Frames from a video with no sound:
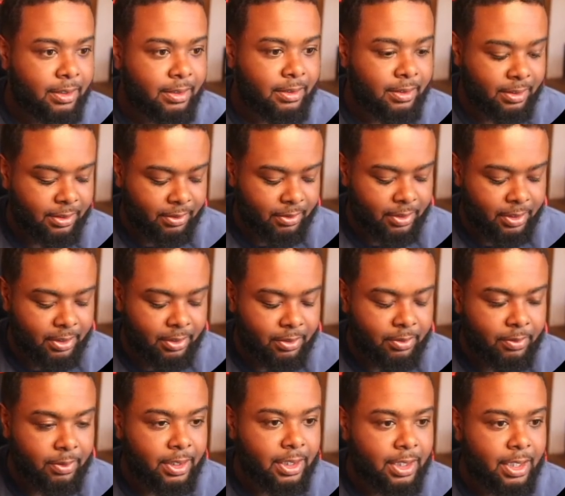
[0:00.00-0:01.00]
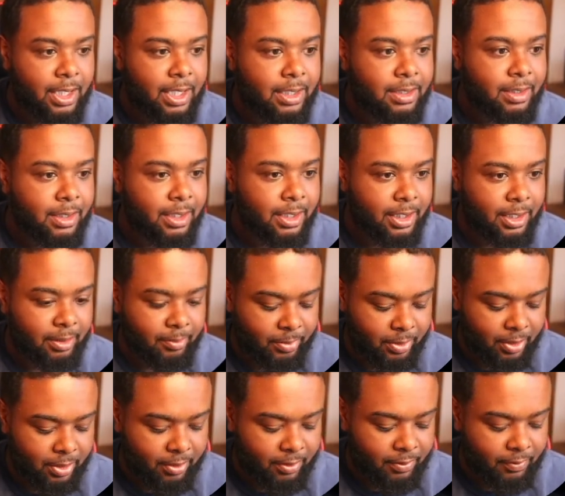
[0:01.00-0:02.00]
So let's go ahead and do a class name
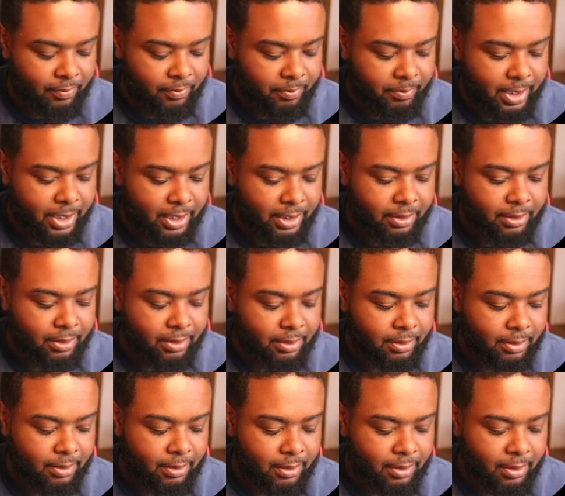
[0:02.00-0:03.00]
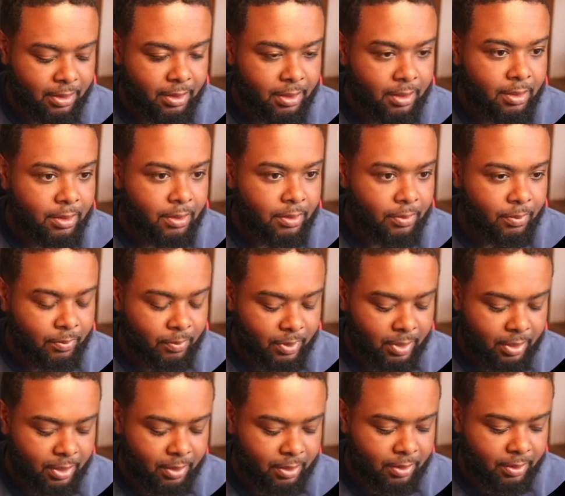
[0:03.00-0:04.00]
of max
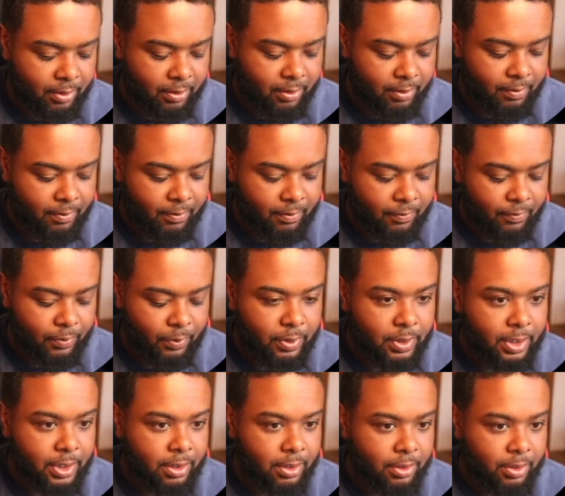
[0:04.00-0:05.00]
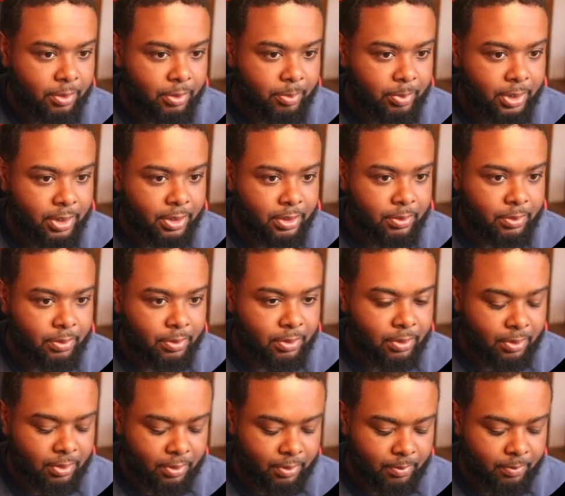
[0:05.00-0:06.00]
width 1400
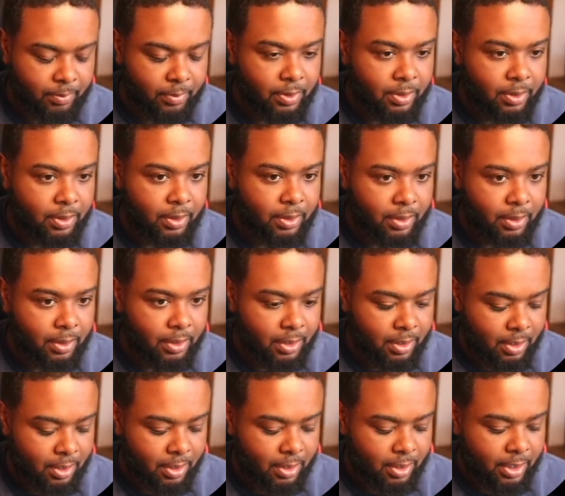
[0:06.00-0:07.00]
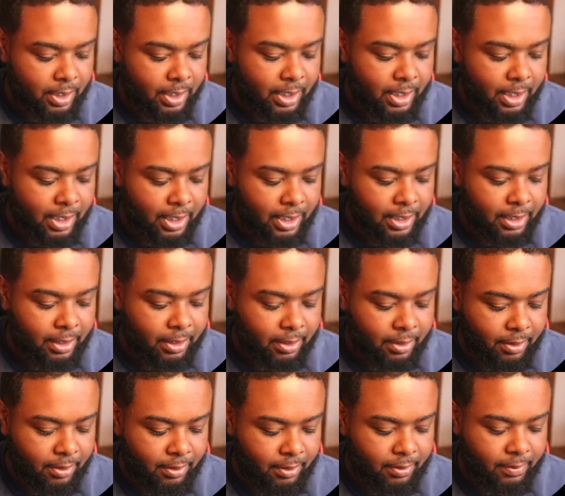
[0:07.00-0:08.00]
pixels, a height
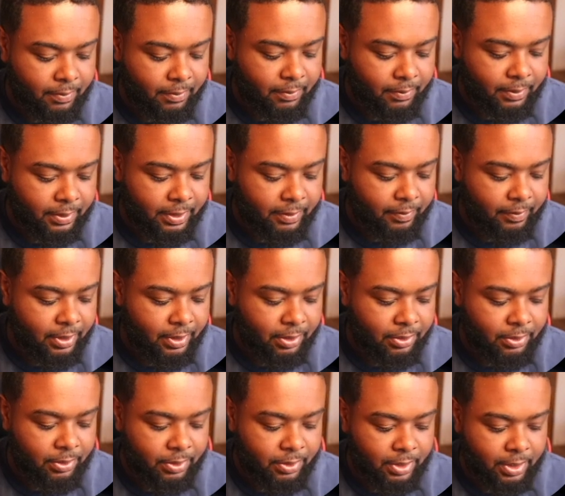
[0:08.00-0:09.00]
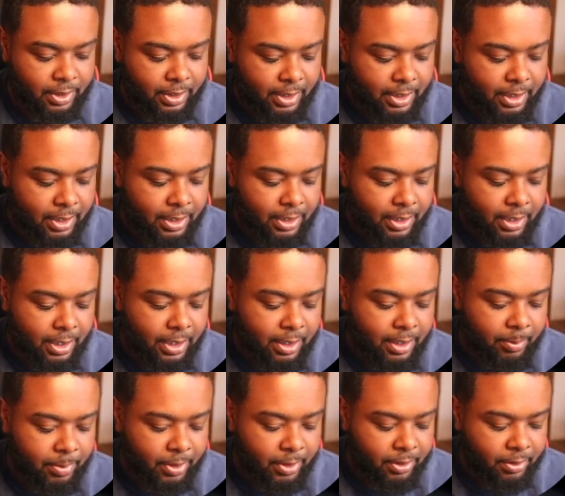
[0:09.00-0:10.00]
of 780
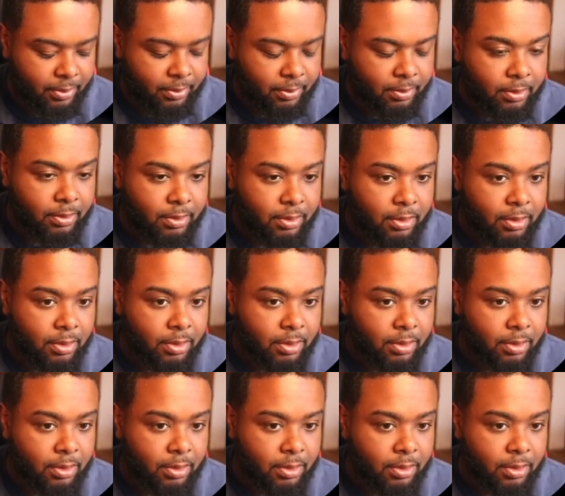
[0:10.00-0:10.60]
pixels.